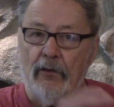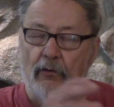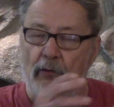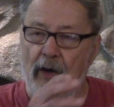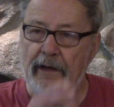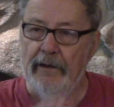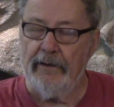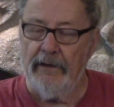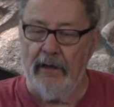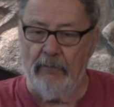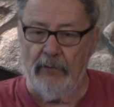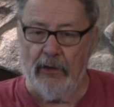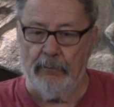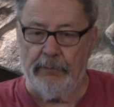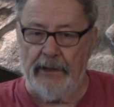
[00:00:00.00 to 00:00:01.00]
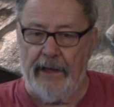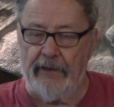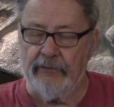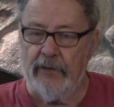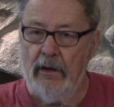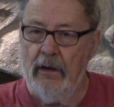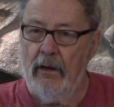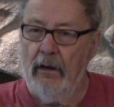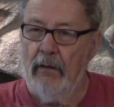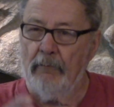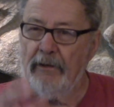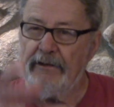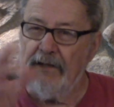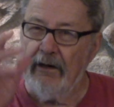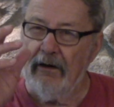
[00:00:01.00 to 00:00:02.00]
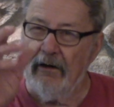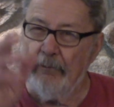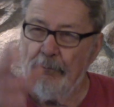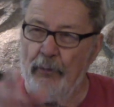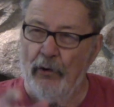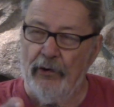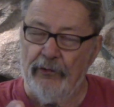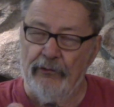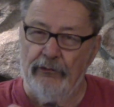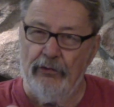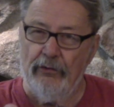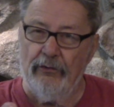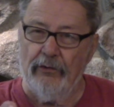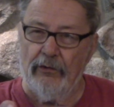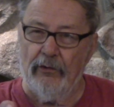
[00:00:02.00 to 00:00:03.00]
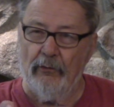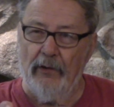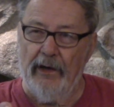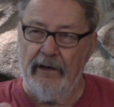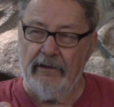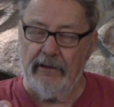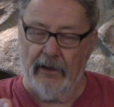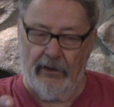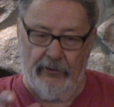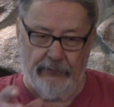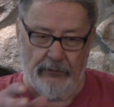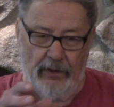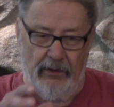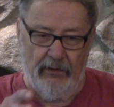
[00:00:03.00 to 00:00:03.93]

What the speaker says: quite a number of plants. But they're important too to the whitetails.